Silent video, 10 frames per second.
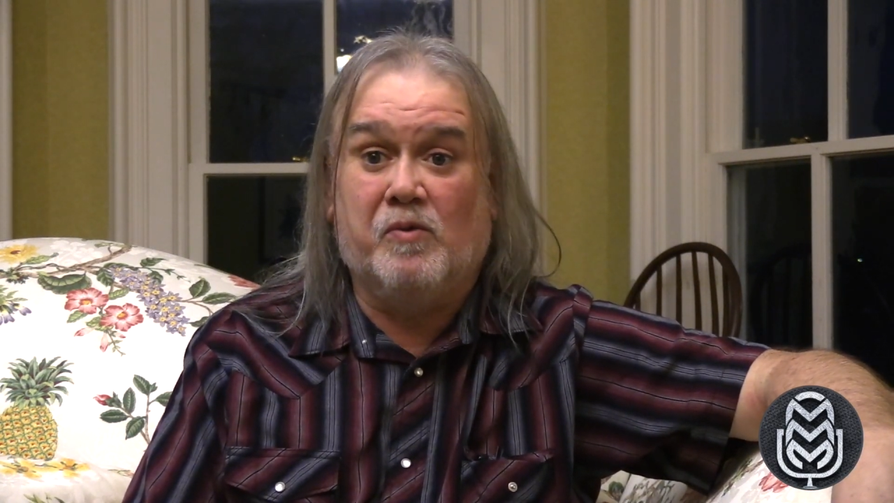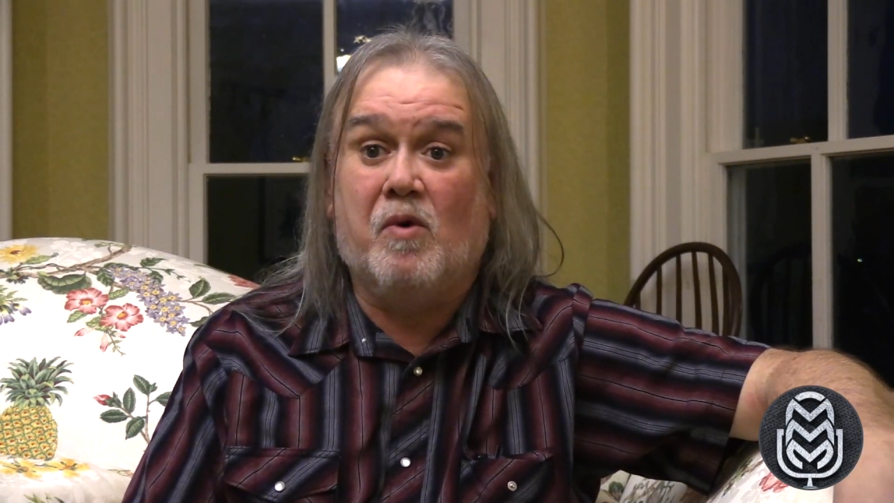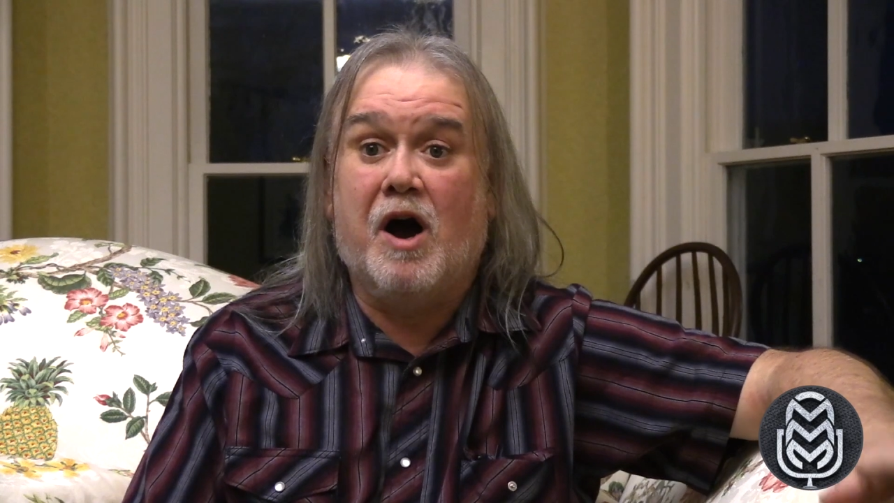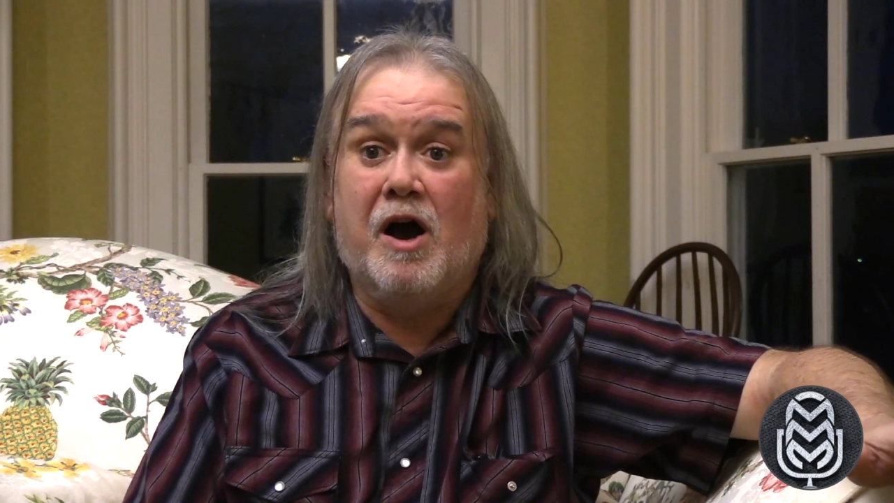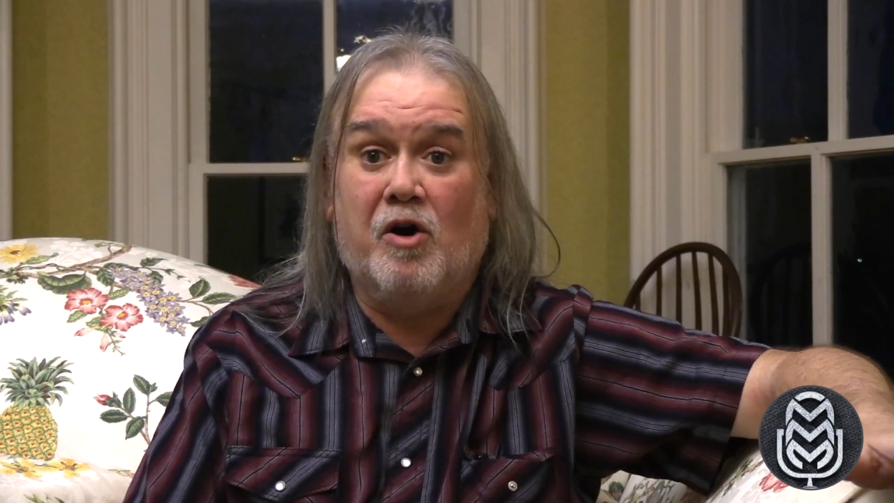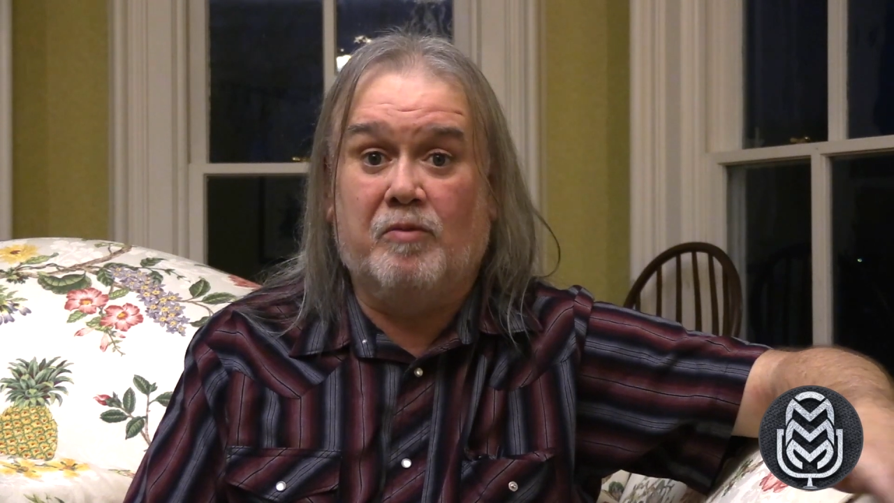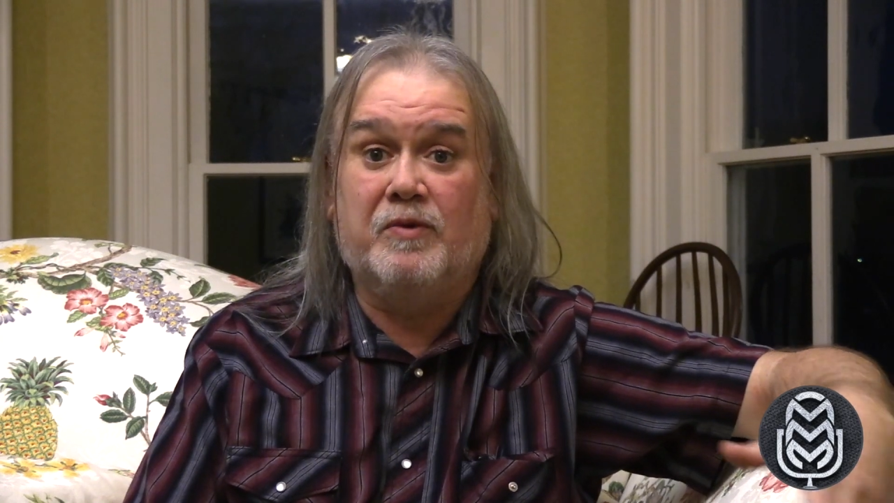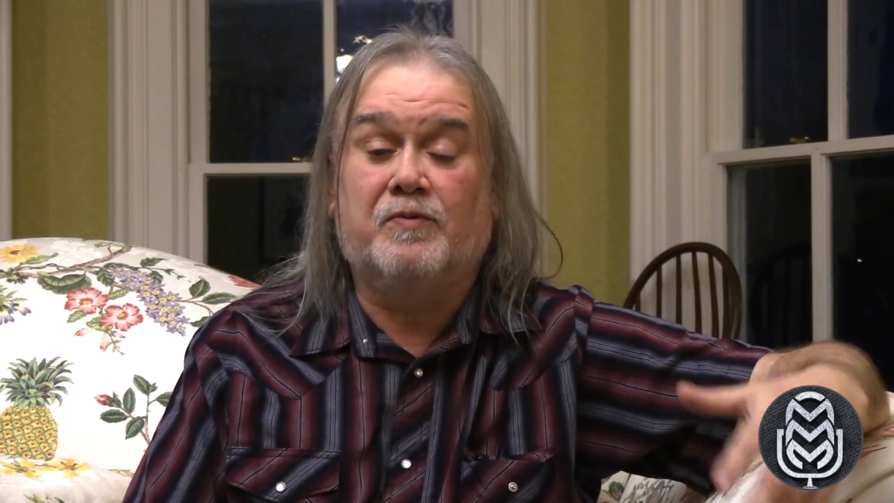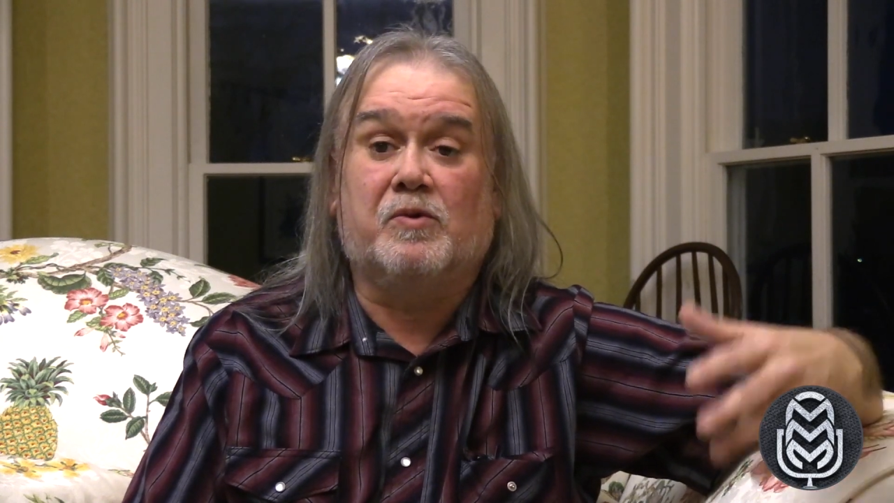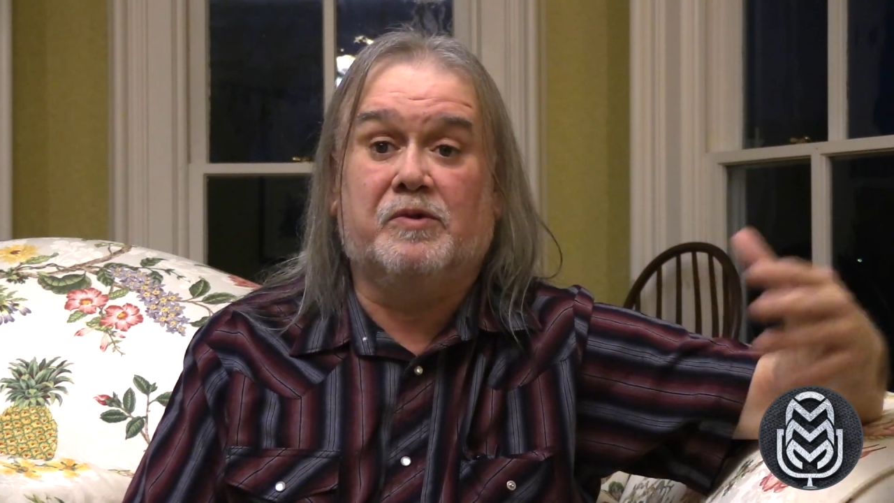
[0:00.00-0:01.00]
while
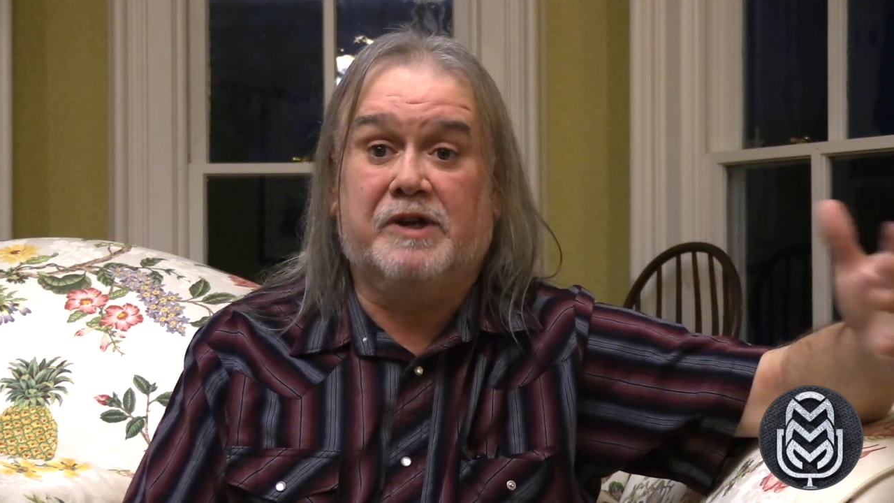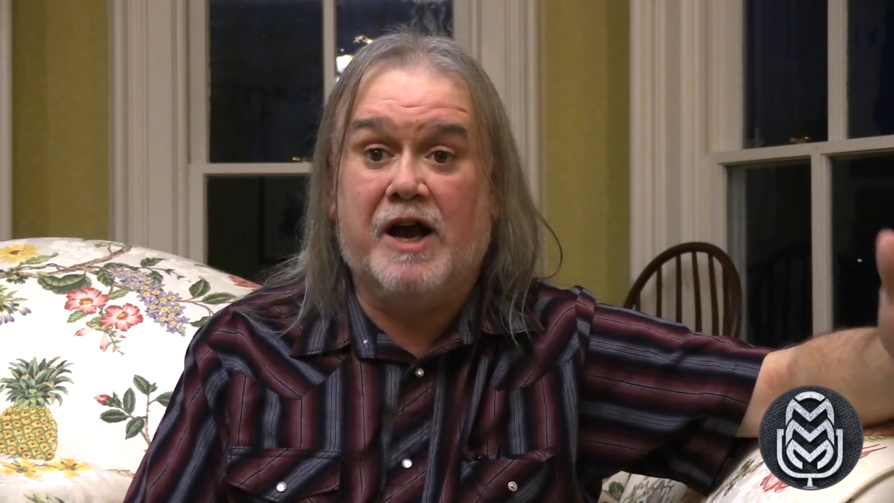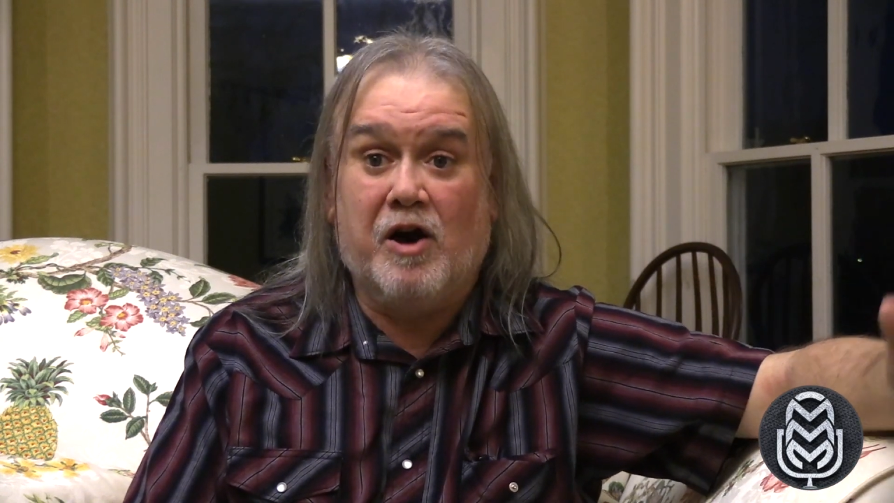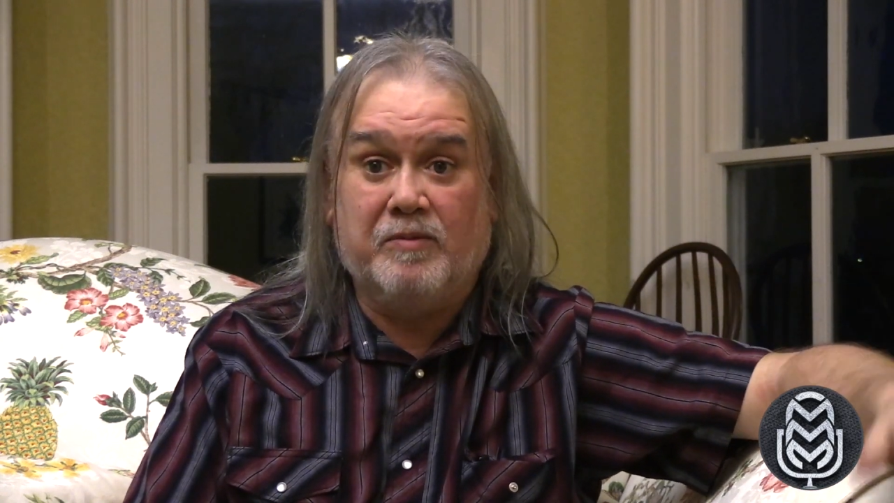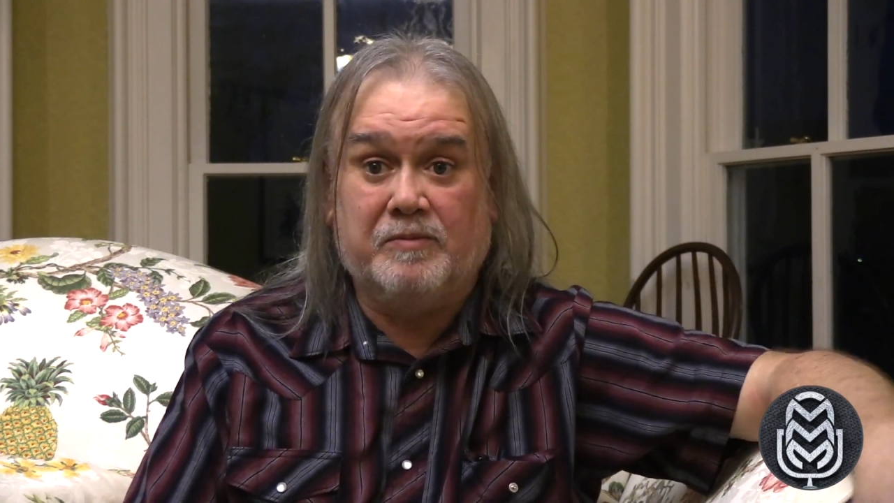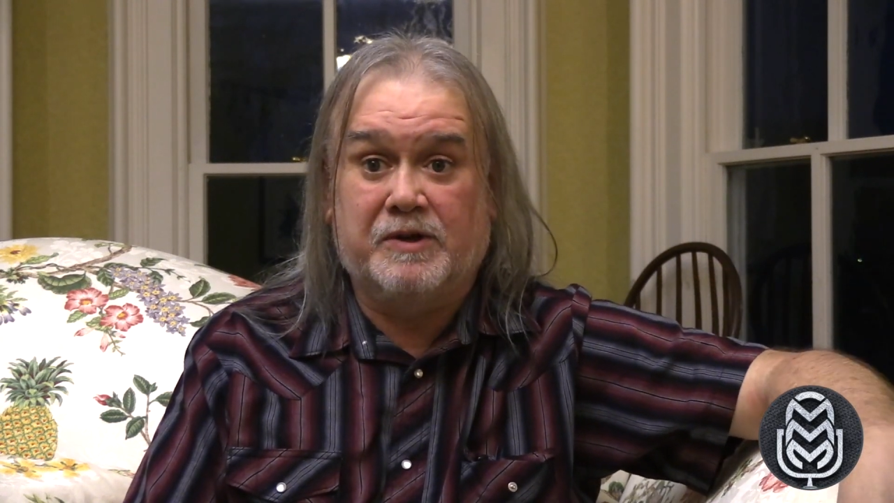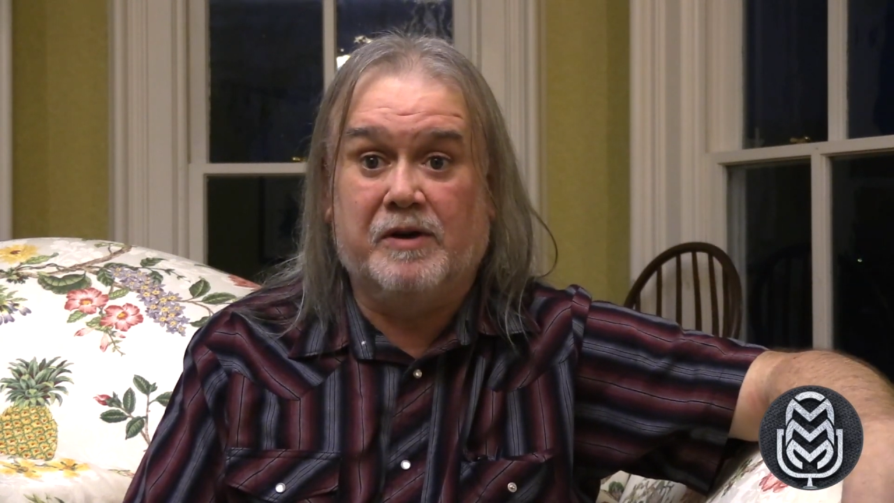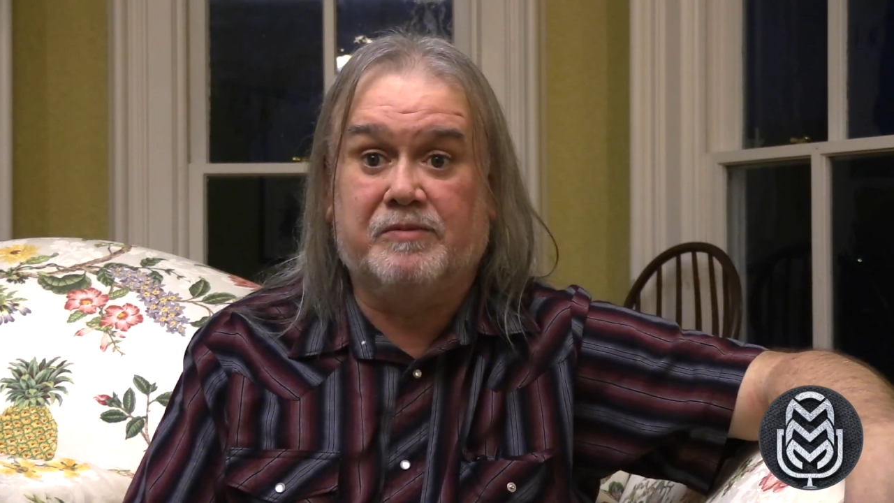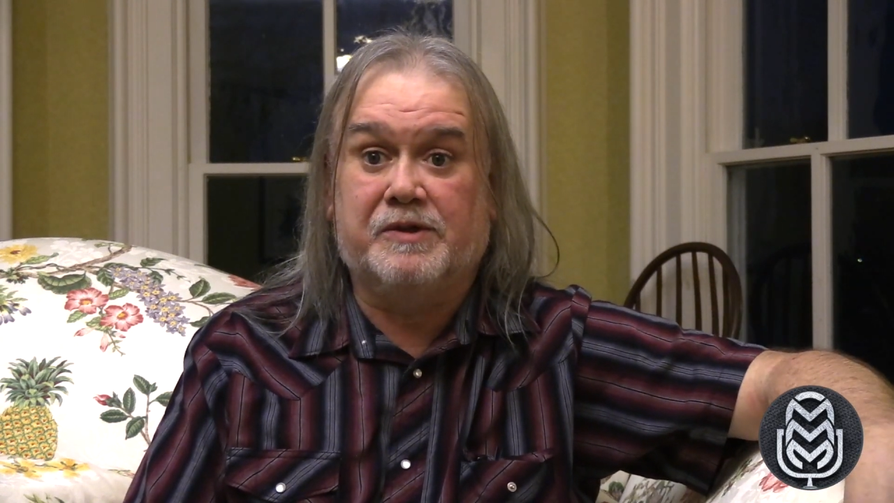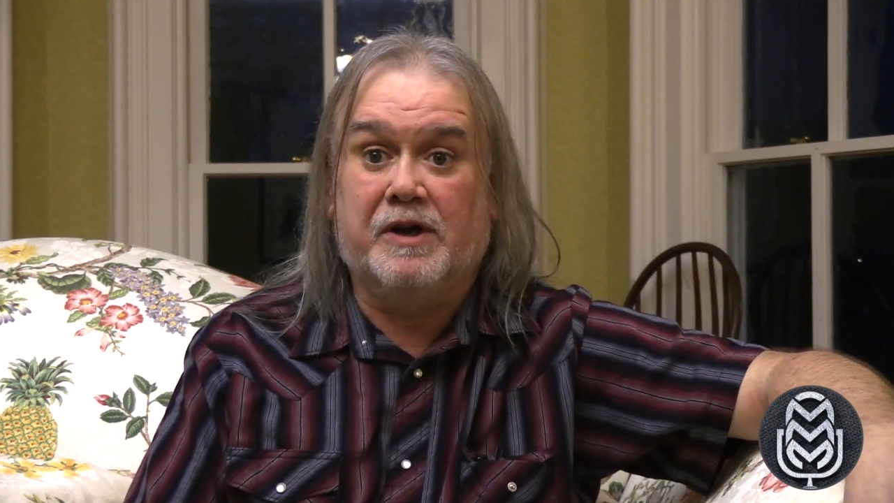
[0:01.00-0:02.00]
before the album
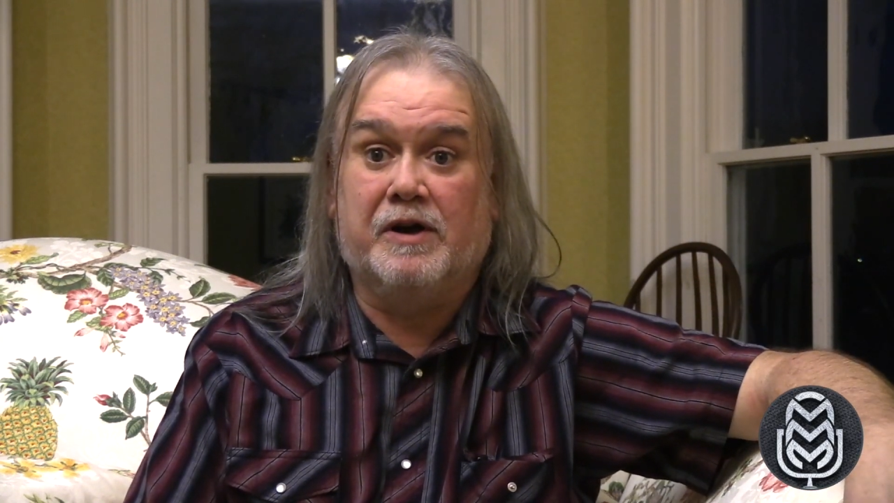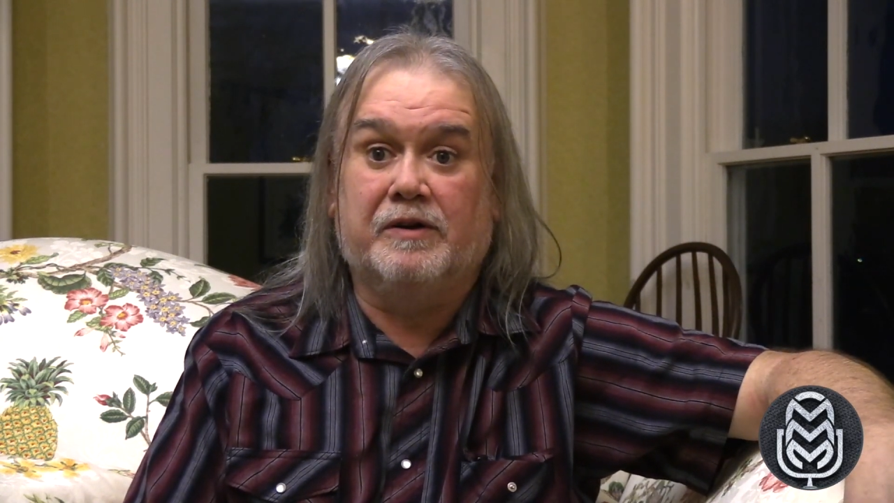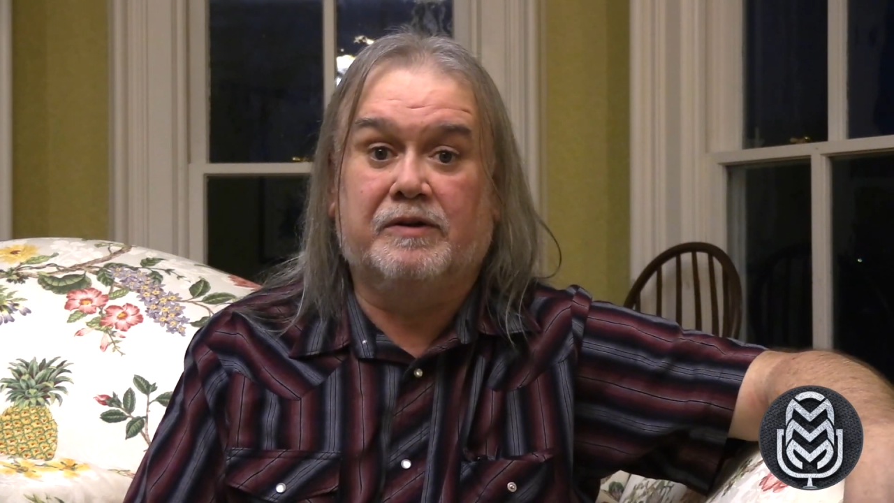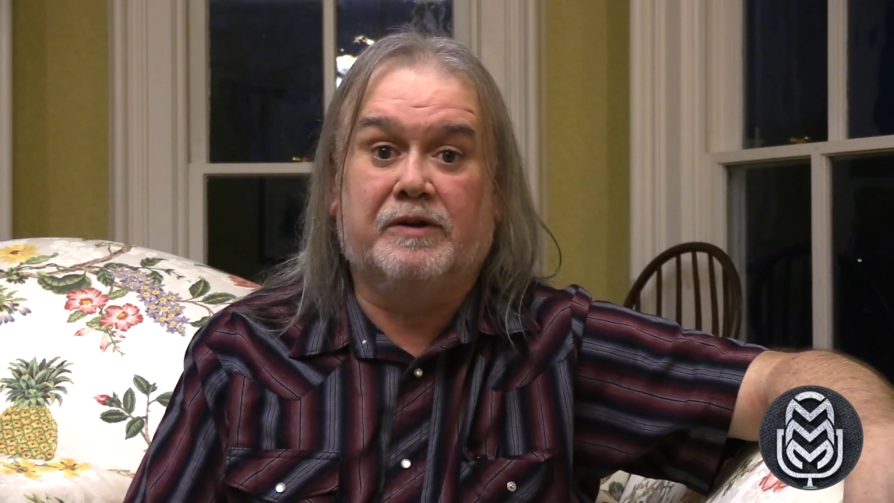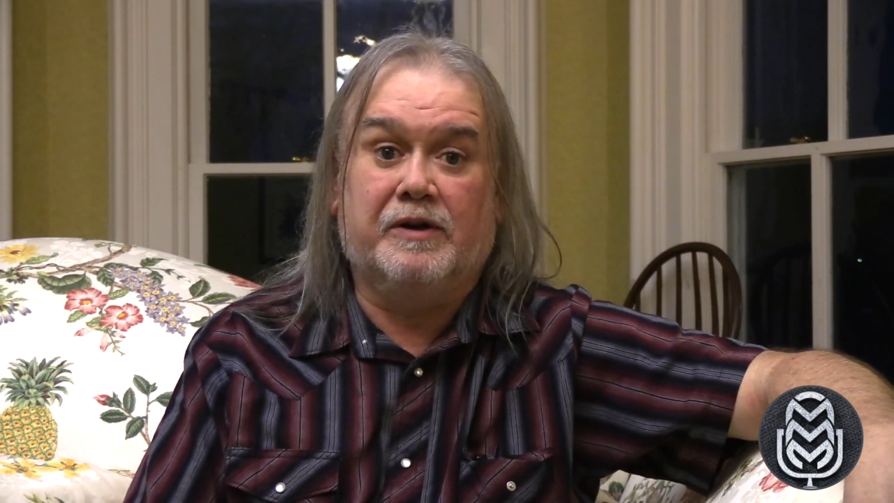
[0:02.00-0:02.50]
comes out.